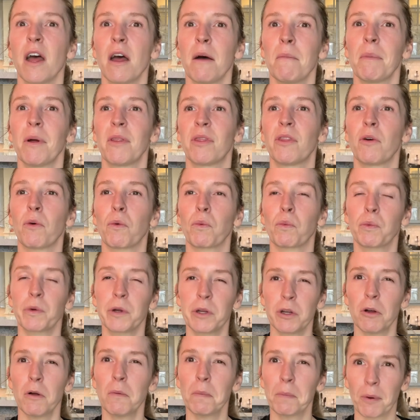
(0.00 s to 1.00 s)
but the
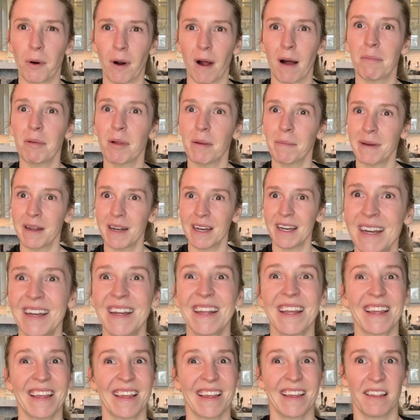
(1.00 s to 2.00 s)
real problem in it
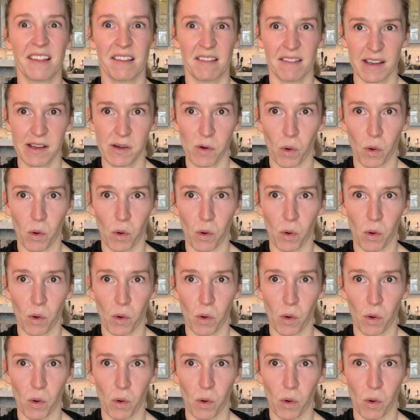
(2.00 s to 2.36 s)
is the